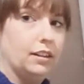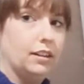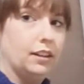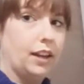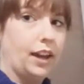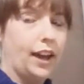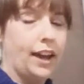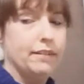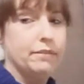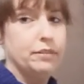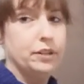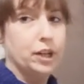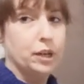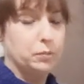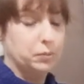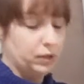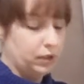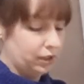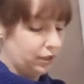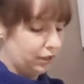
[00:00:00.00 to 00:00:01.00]
half a cup
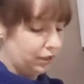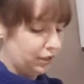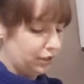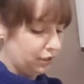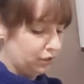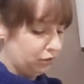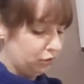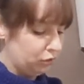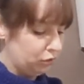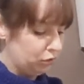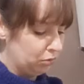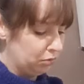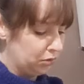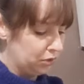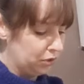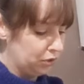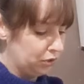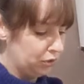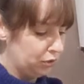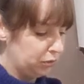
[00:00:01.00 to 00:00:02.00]
of onion, so I'm
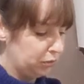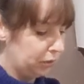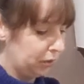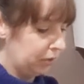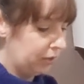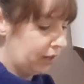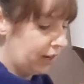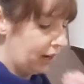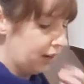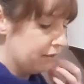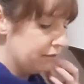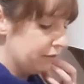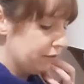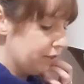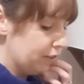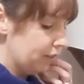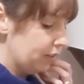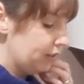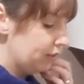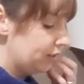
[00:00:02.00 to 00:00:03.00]
gonna use probably half of
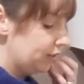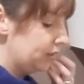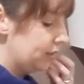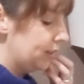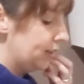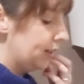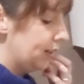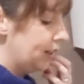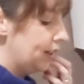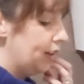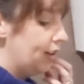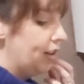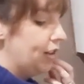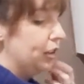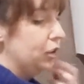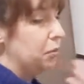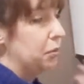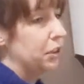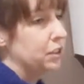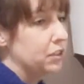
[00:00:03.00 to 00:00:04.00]
this.
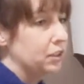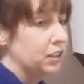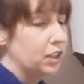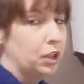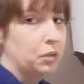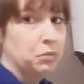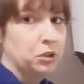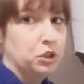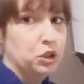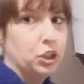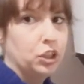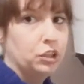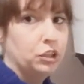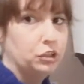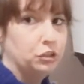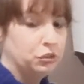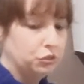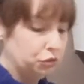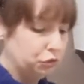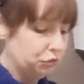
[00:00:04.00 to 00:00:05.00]
Depends on how much
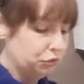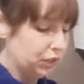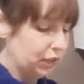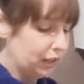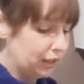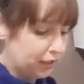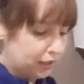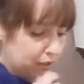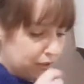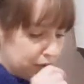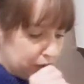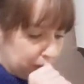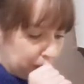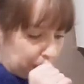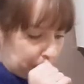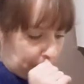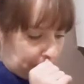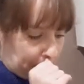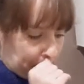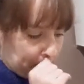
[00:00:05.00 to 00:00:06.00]
onion you like
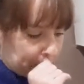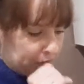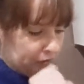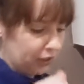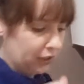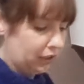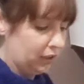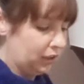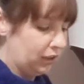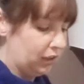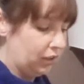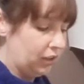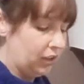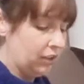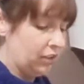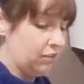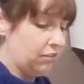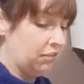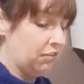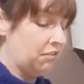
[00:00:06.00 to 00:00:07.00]
too. I don't like
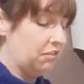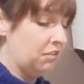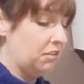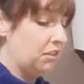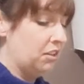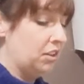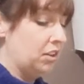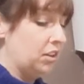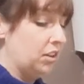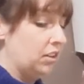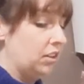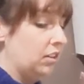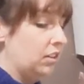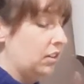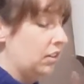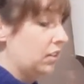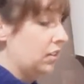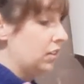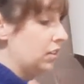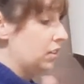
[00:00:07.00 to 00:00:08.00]
onion
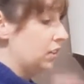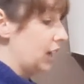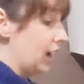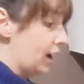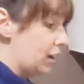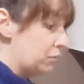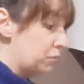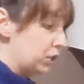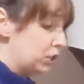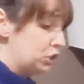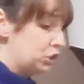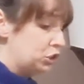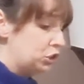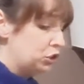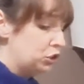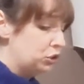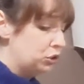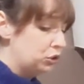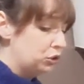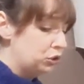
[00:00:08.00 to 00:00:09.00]
that
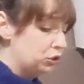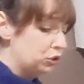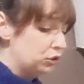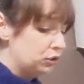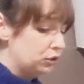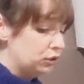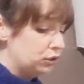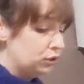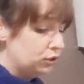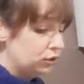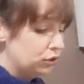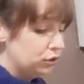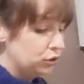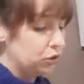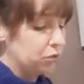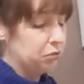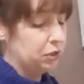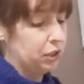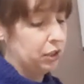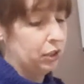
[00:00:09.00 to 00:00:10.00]
much, so
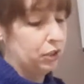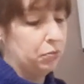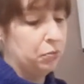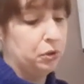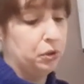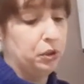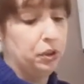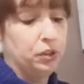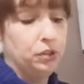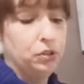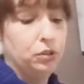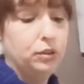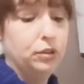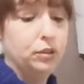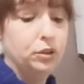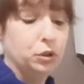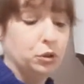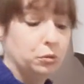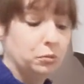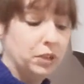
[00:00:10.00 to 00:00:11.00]
I'm not gonna put
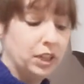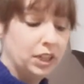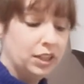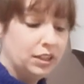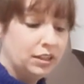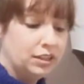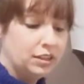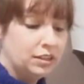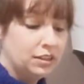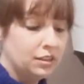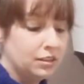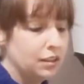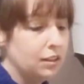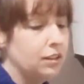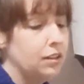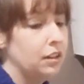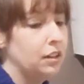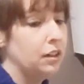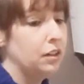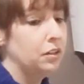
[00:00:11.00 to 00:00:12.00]
too many onions in
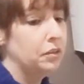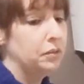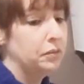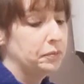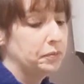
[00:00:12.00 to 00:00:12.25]
there.